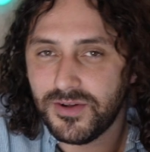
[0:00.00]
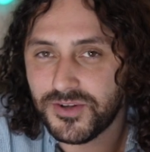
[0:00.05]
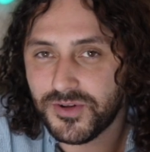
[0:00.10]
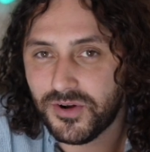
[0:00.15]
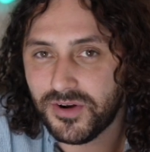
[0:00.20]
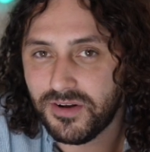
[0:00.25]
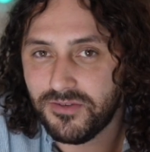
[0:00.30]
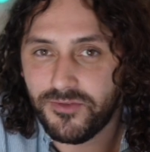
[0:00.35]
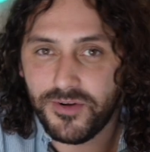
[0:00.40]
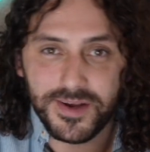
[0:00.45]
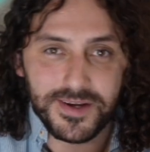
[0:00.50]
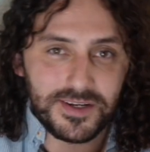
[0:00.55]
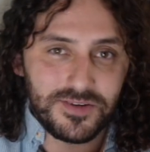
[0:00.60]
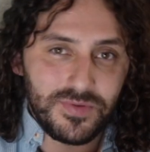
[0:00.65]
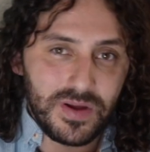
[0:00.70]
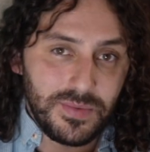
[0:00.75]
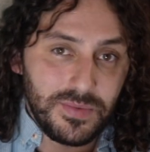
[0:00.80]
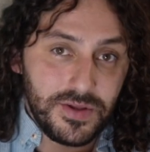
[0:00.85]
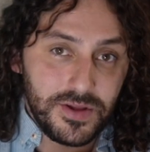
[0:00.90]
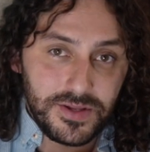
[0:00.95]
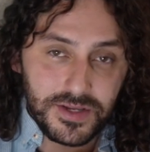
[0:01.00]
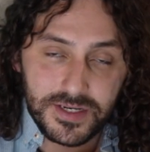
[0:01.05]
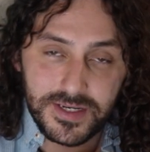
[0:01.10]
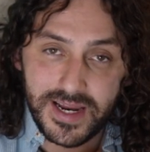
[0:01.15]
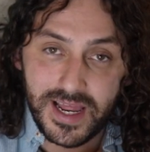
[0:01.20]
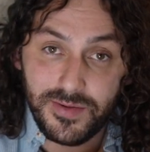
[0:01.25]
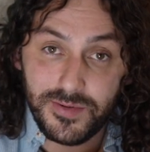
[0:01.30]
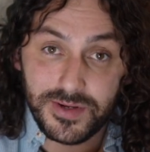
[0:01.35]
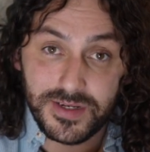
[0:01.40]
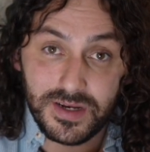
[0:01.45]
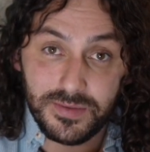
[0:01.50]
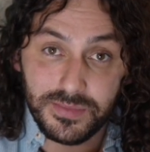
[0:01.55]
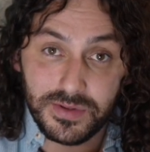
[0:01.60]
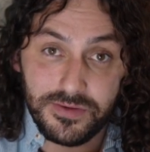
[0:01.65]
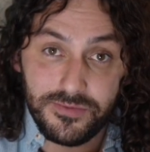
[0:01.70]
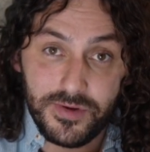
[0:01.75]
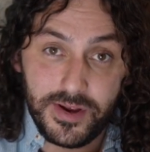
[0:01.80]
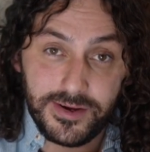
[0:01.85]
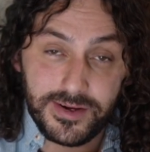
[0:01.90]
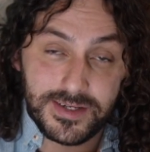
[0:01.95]
what's going on, fragrance family? This is Tyler with Simply
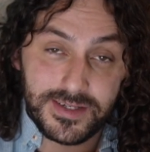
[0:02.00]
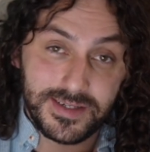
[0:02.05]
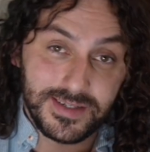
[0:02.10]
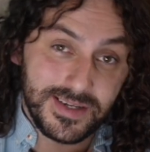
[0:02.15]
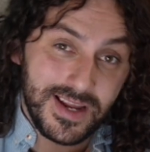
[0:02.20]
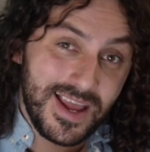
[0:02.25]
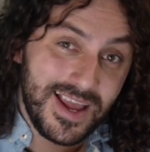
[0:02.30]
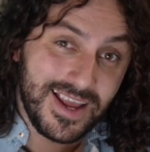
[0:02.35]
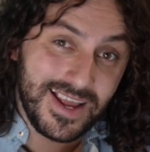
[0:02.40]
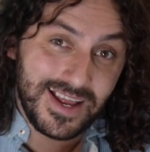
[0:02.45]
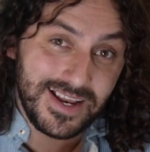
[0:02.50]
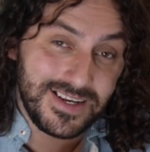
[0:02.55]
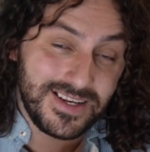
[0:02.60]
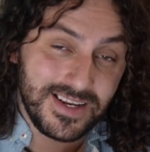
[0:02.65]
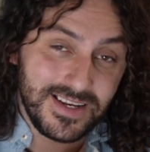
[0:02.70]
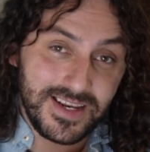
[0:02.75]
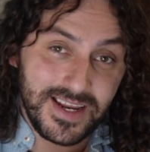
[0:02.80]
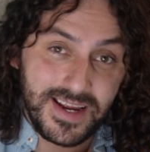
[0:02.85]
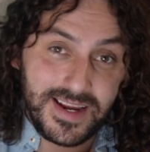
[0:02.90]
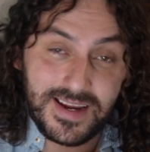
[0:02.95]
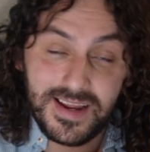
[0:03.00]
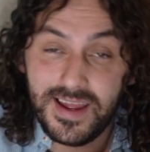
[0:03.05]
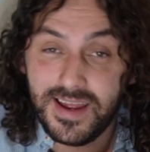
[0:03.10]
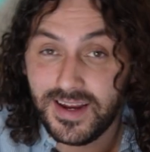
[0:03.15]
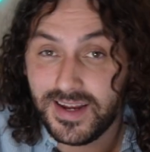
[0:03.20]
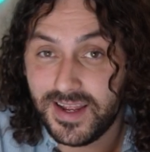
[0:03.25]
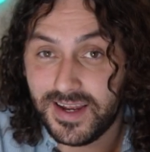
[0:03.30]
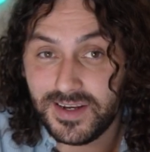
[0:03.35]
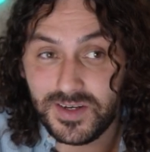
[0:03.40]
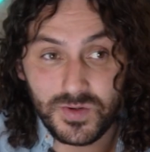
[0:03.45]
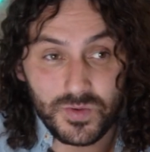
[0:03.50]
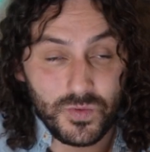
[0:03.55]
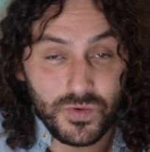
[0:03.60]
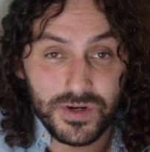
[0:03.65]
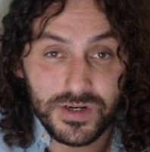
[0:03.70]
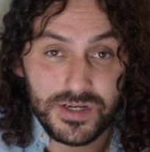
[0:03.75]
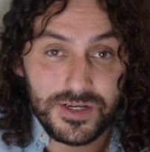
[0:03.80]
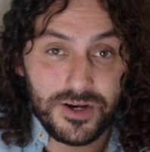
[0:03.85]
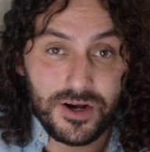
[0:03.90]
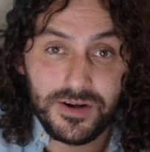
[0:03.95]
Fragrances, and today guys
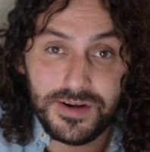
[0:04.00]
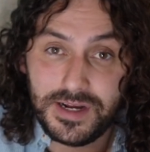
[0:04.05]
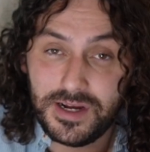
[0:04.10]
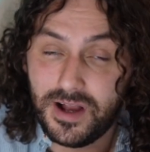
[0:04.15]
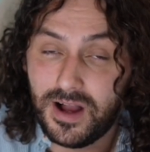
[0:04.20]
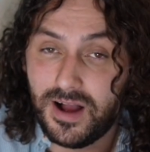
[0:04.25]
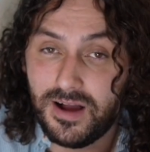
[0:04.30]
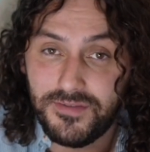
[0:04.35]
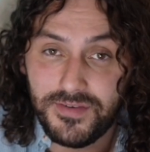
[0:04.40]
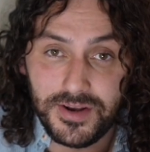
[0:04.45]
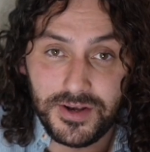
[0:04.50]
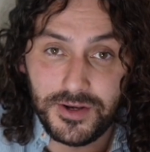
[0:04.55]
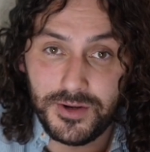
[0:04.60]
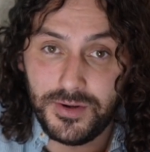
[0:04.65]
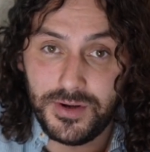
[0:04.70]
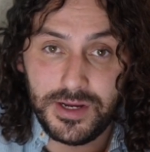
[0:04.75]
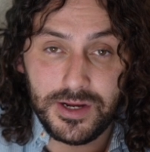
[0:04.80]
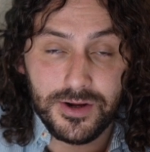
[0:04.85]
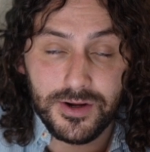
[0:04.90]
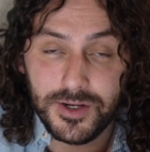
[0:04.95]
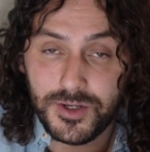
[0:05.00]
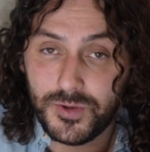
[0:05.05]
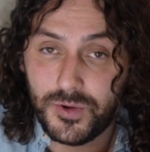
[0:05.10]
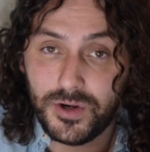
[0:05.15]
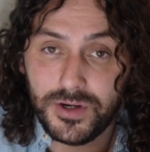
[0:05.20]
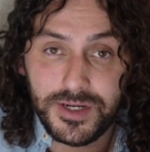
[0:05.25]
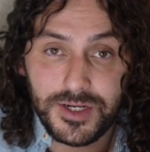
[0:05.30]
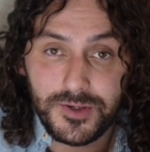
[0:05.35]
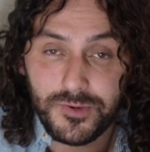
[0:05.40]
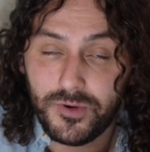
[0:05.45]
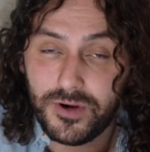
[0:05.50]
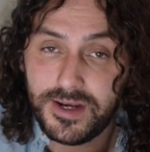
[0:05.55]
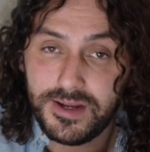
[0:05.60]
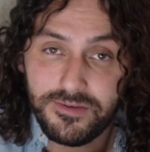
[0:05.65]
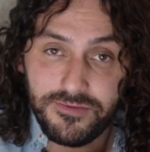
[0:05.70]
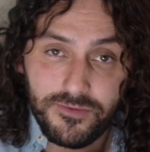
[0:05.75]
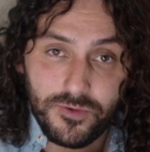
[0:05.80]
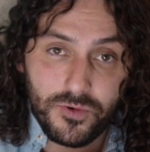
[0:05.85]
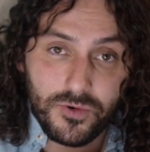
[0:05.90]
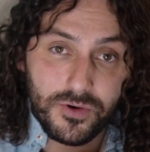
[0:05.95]
we're starting off a new year, twenty
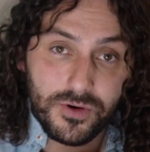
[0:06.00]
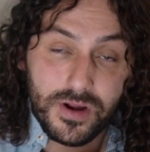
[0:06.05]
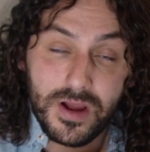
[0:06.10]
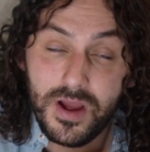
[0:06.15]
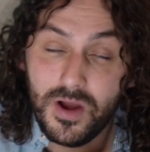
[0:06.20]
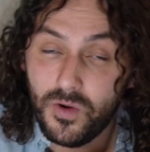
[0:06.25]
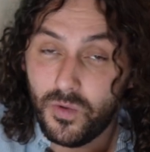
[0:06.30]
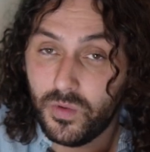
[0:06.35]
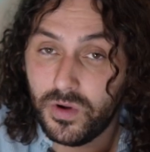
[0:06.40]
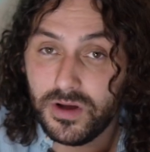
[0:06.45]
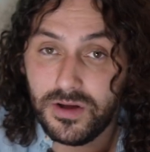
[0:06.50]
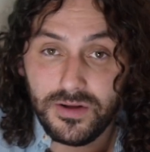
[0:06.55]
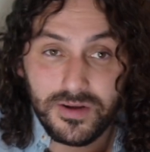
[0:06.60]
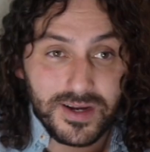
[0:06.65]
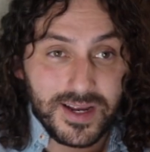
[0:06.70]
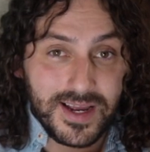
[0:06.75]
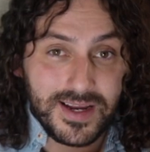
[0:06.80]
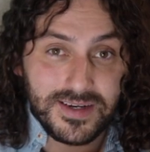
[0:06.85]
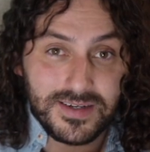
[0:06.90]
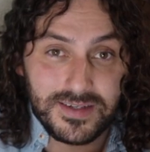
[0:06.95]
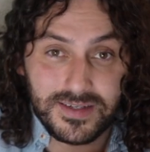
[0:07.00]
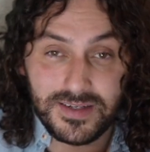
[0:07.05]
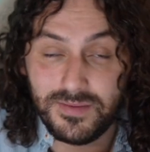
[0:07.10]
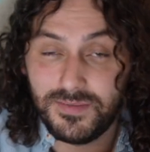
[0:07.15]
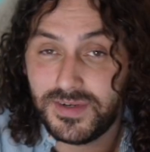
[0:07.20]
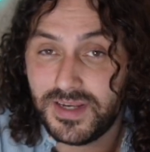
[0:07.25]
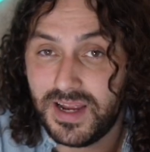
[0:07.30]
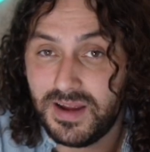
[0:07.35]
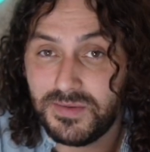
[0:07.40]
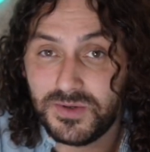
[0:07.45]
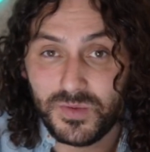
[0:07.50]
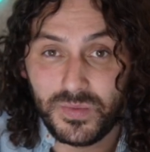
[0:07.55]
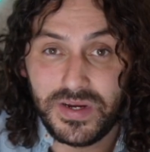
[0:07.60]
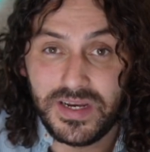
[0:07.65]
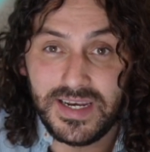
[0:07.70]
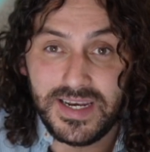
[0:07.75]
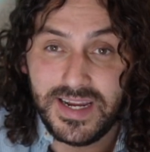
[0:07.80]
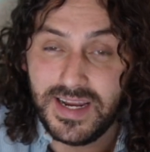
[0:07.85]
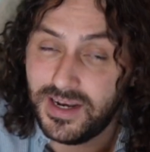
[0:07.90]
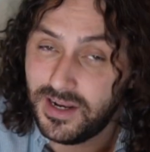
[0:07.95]
twenty-four. Well guys, sometimes we
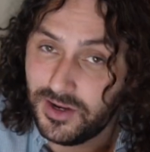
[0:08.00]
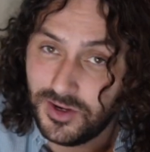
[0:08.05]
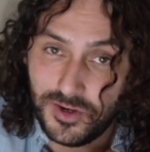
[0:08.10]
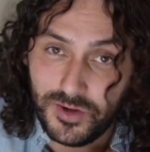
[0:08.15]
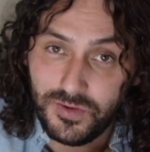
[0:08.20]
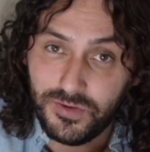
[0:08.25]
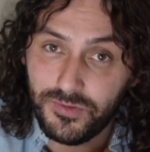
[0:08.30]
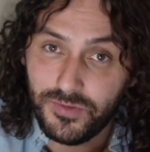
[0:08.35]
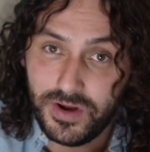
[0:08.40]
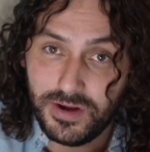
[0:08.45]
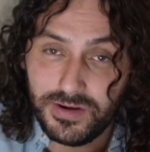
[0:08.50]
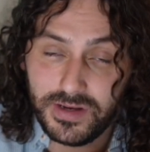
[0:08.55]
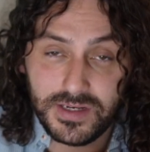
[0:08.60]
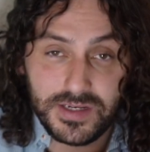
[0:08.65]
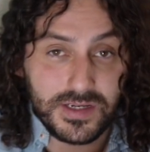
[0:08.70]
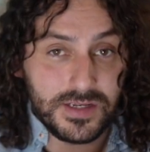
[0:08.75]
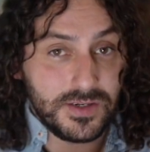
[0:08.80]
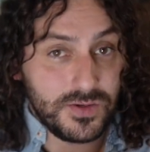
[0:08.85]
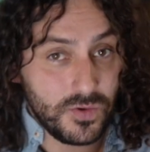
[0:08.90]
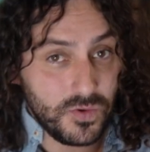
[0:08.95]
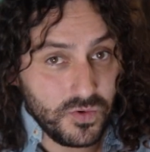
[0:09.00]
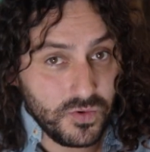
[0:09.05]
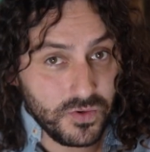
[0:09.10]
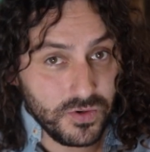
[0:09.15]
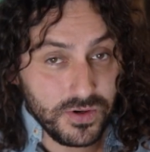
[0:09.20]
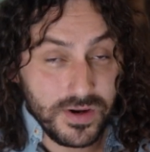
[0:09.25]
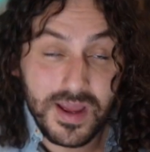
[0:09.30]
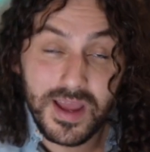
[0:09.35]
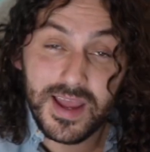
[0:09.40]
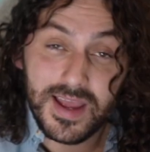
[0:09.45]
need new fragrances, or